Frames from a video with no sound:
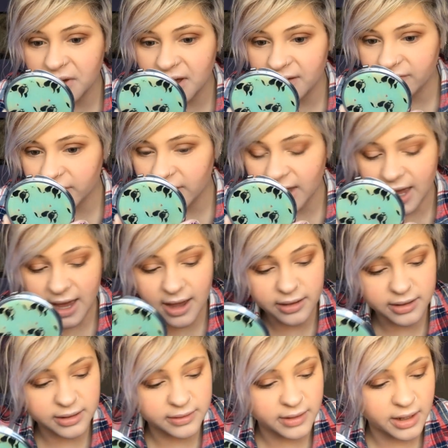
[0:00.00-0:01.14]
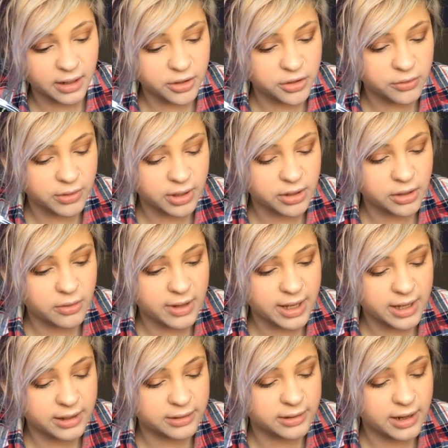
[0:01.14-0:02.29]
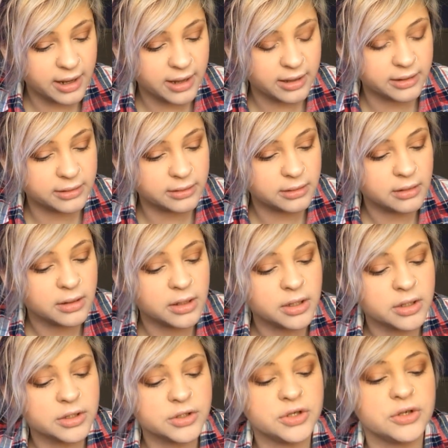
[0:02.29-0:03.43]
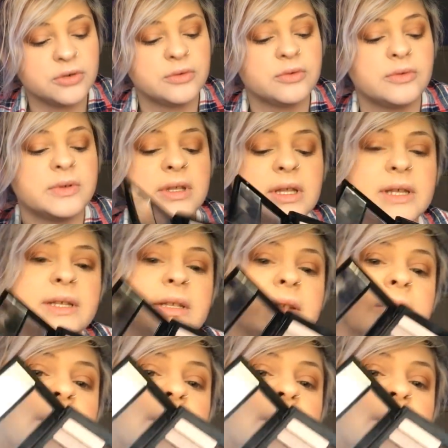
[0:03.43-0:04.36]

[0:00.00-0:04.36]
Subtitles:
have that in there, you can go ahead and choose this